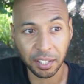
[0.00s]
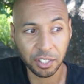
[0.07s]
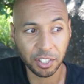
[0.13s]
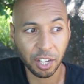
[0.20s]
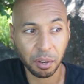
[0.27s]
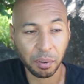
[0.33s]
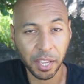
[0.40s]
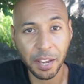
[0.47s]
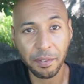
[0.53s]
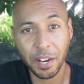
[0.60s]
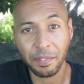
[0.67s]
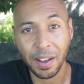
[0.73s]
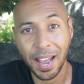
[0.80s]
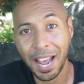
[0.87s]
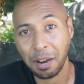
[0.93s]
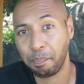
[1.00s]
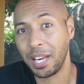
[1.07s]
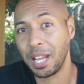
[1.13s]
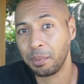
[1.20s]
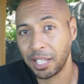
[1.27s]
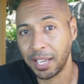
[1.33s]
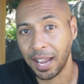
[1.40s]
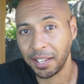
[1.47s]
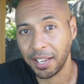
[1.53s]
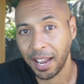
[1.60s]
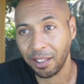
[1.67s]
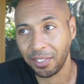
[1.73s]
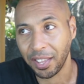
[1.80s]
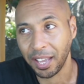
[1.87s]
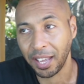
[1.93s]
So even if I had been able to get
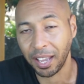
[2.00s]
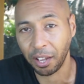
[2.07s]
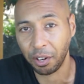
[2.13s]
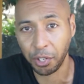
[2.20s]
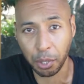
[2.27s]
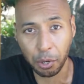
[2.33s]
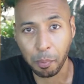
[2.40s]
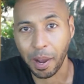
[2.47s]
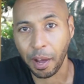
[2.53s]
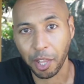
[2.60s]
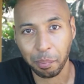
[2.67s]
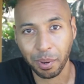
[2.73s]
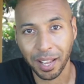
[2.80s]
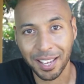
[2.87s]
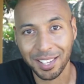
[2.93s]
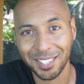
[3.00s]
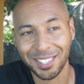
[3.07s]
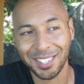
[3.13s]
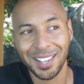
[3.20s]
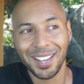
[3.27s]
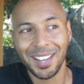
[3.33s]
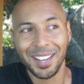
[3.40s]
down there and knew about the place,